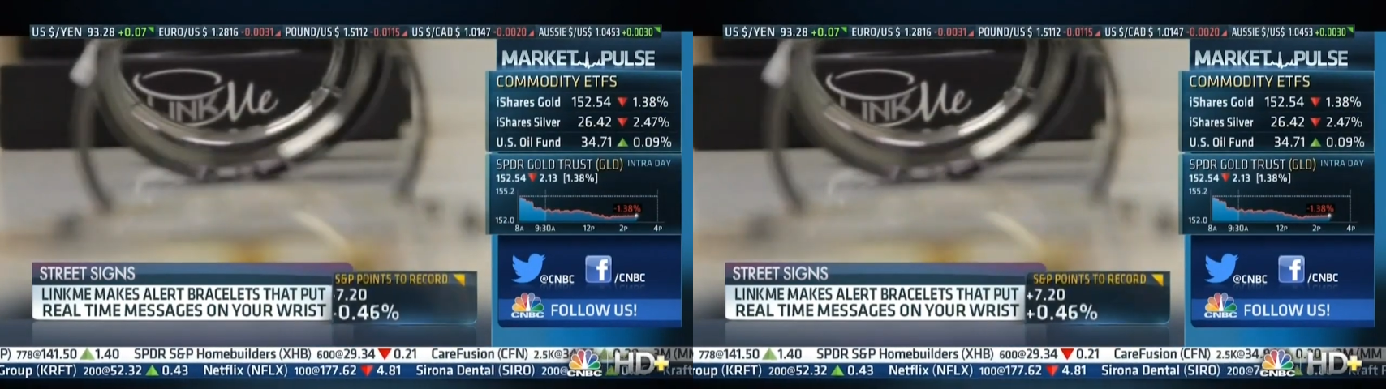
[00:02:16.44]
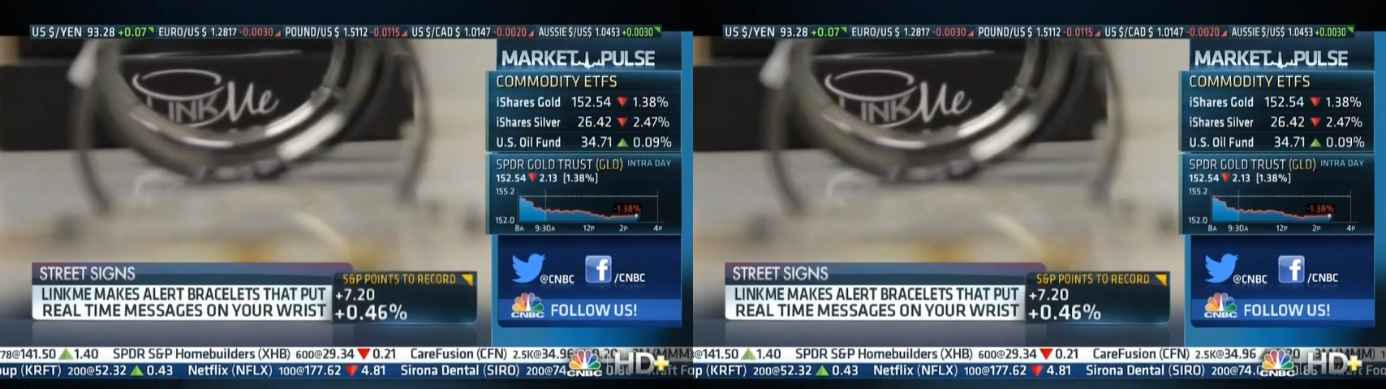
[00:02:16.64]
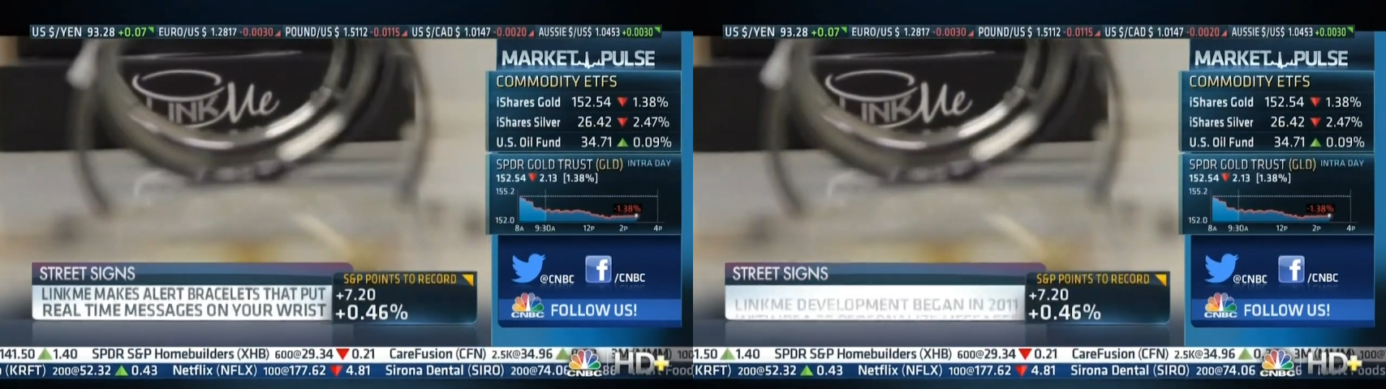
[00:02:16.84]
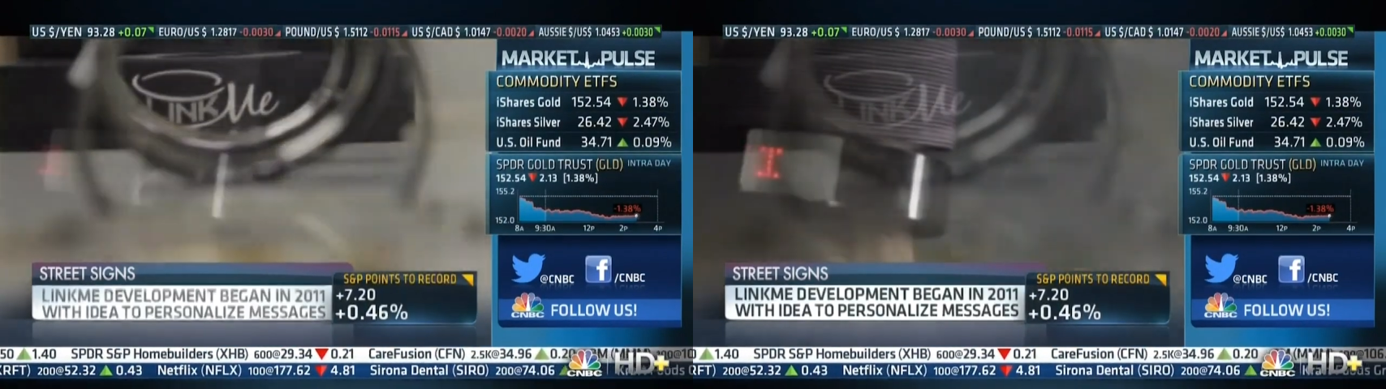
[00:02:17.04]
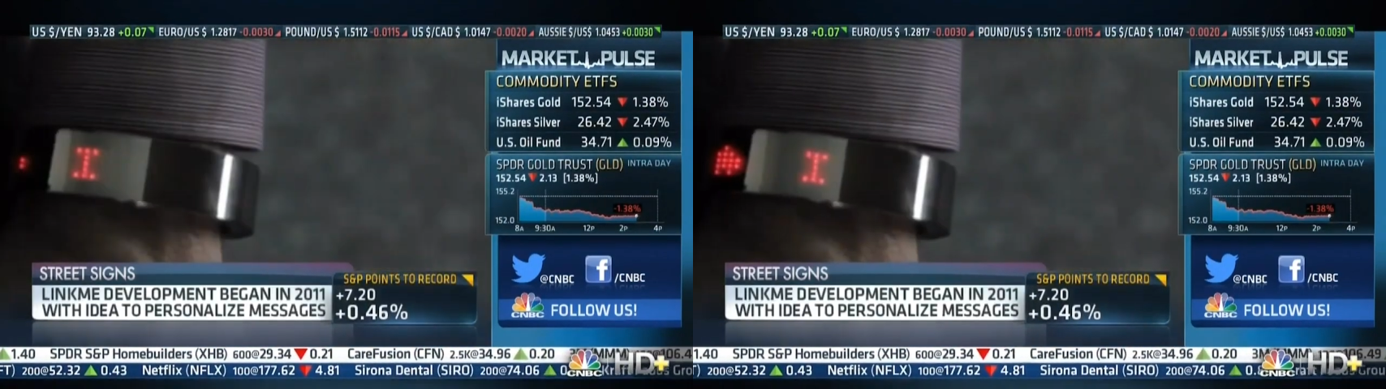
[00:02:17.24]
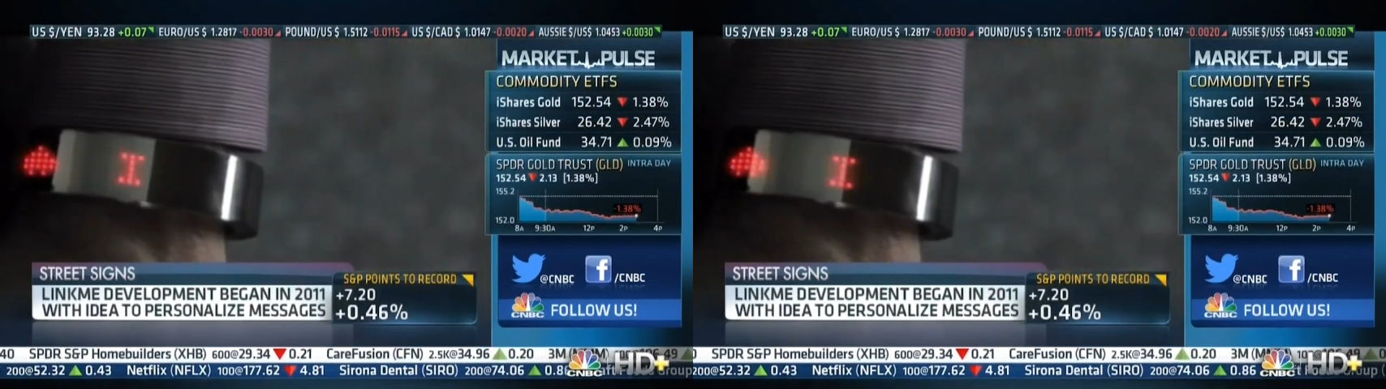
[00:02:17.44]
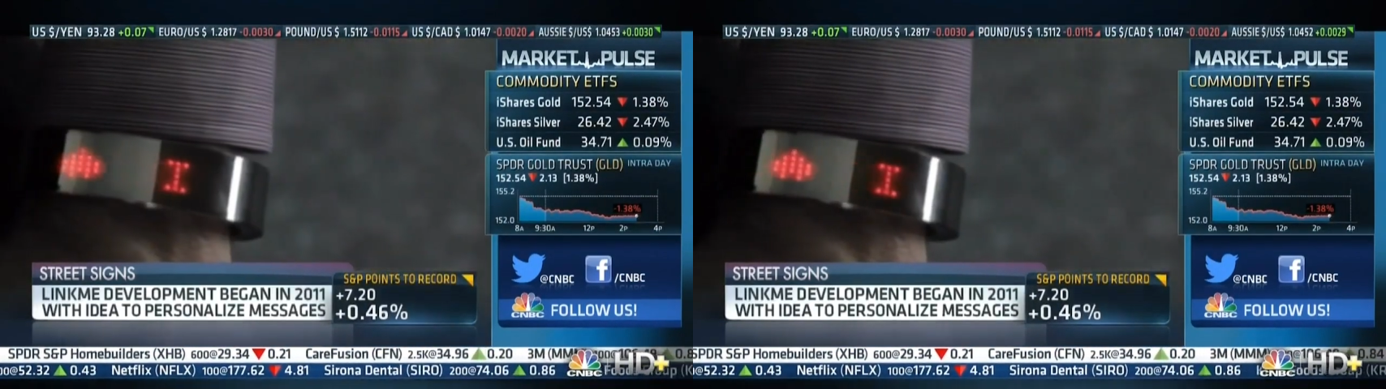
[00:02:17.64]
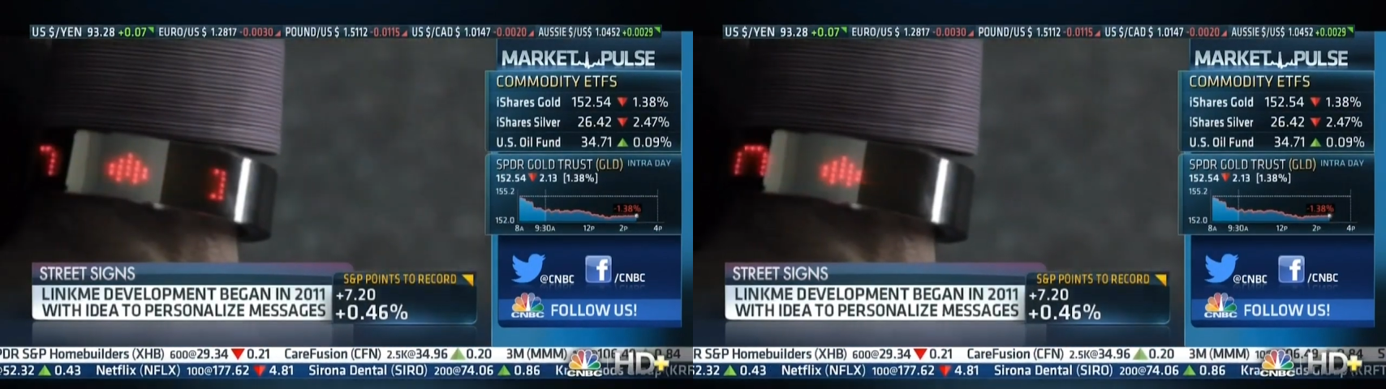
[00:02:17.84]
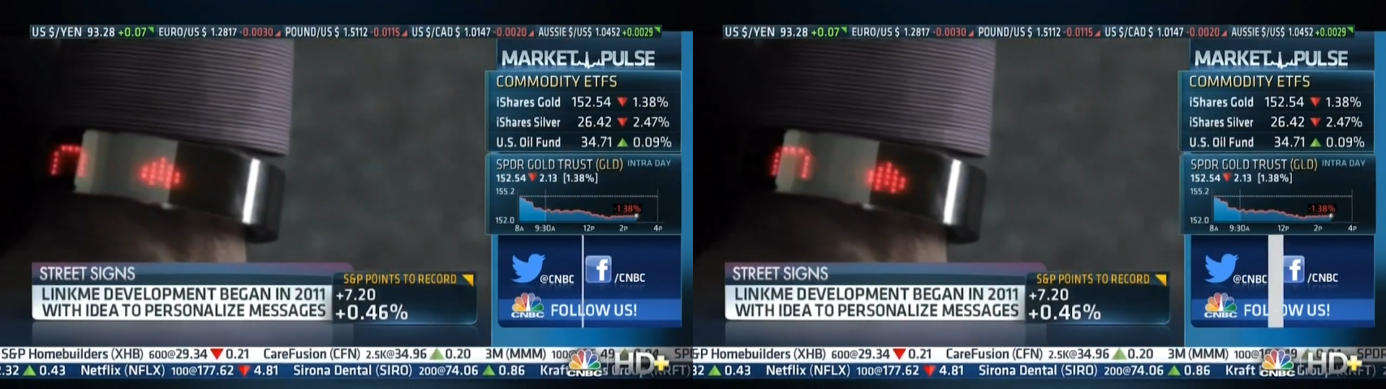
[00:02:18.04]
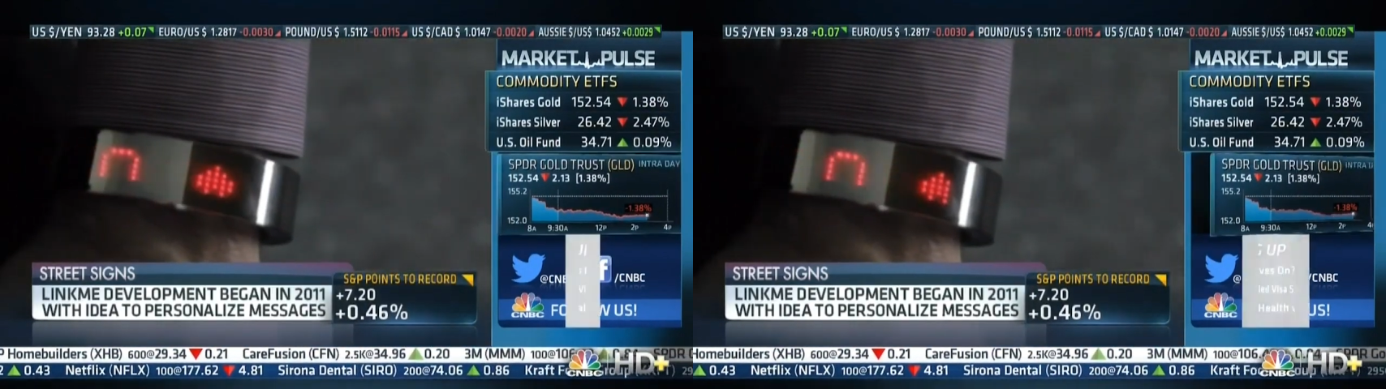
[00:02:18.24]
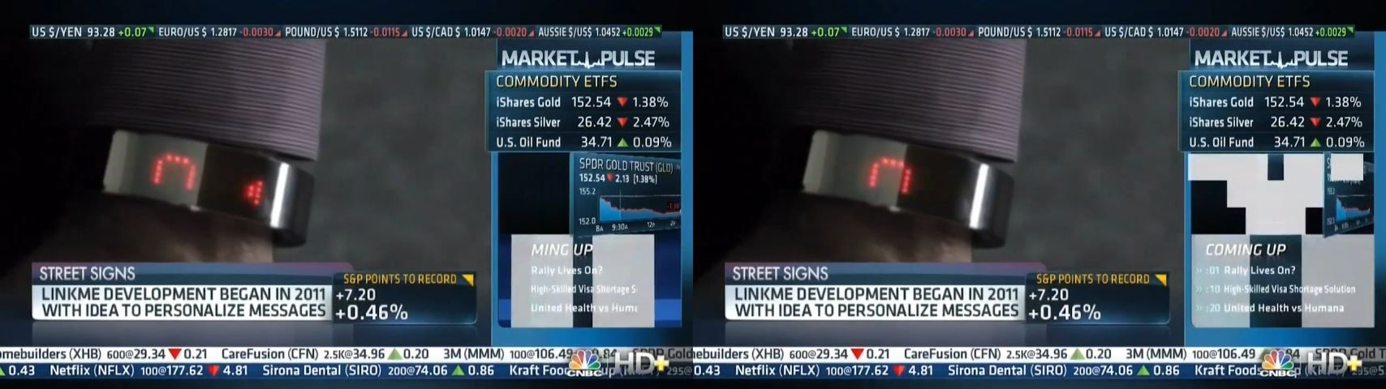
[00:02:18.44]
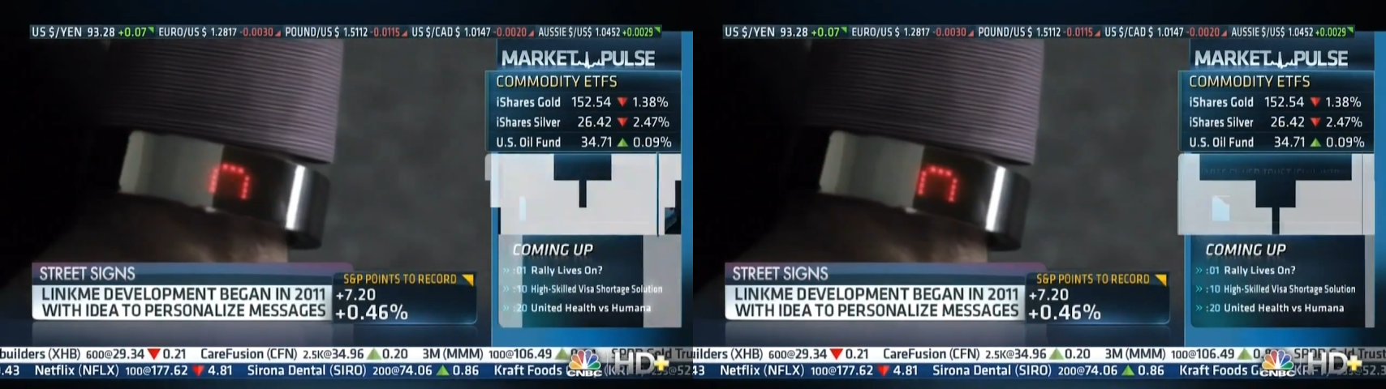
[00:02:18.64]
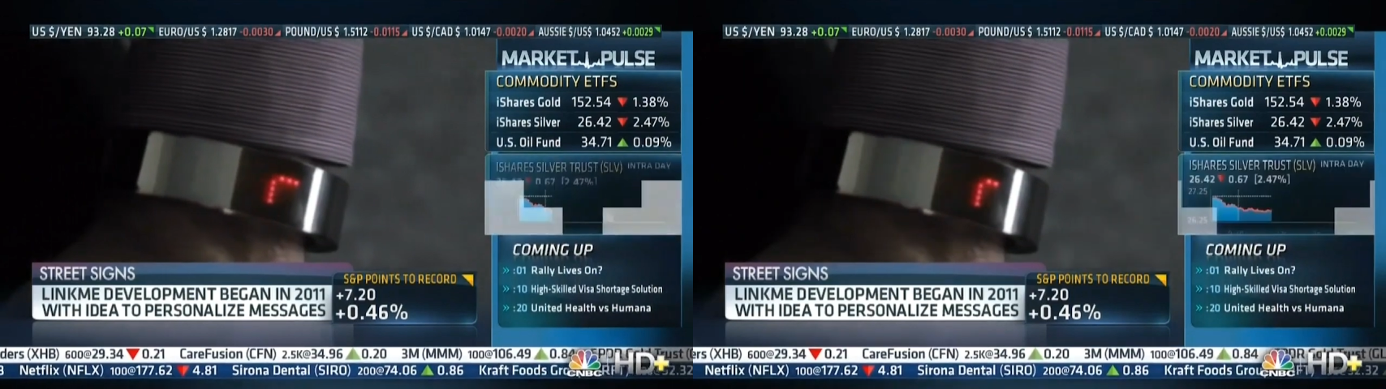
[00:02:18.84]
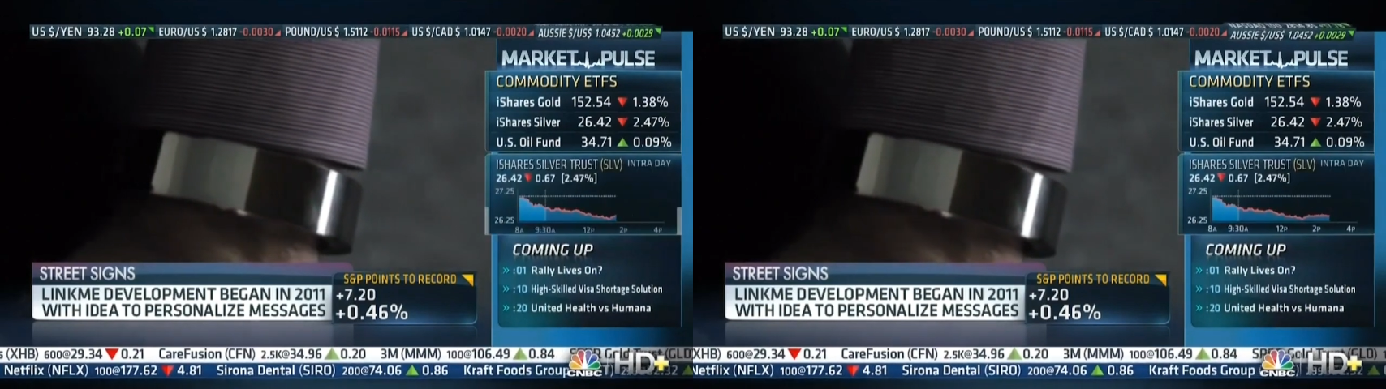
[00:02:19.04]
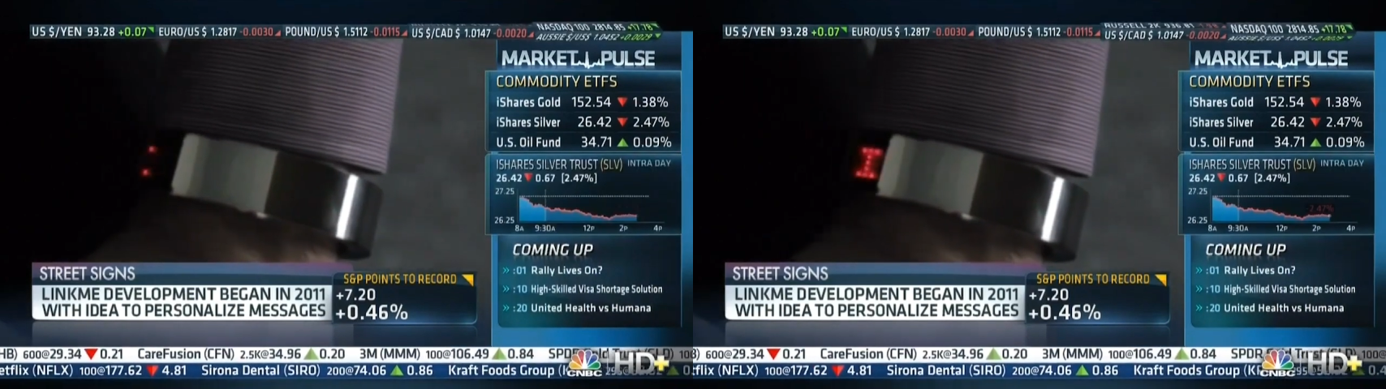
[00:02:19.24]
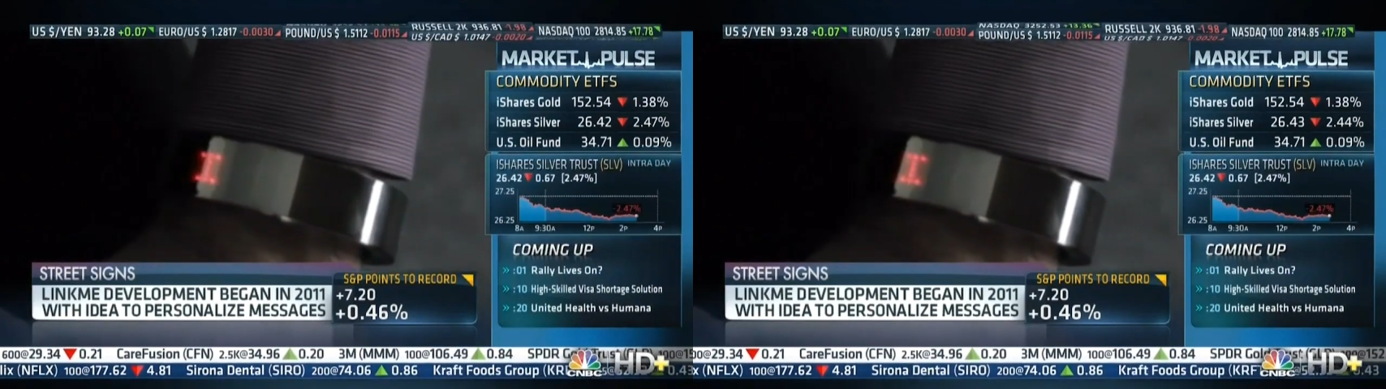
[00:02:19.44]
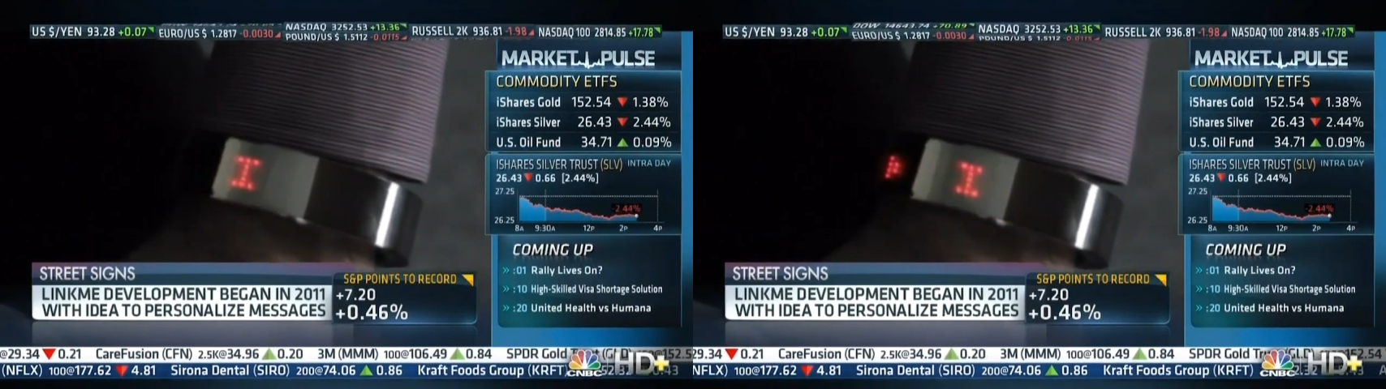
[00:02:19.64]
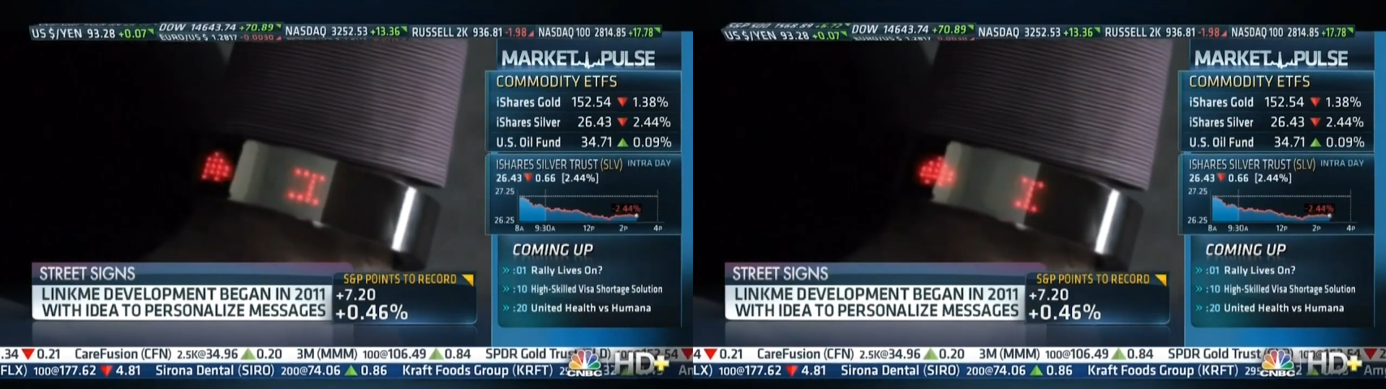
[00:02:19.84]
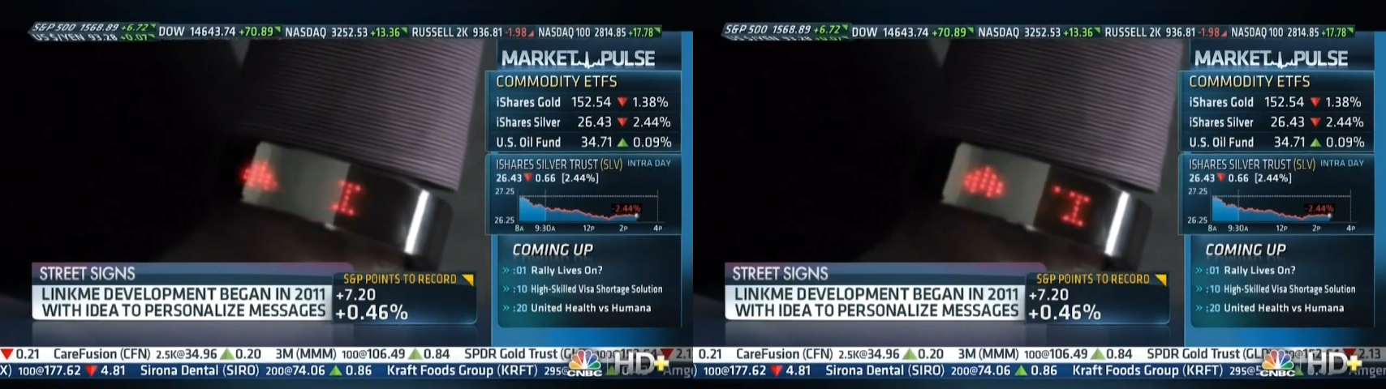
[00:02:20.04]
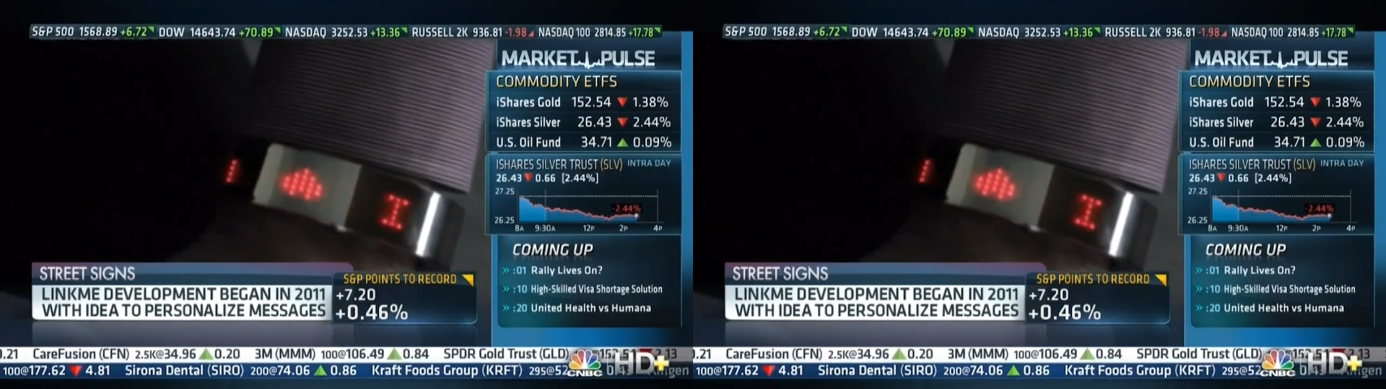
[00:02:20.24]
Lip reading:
(no speaker visible)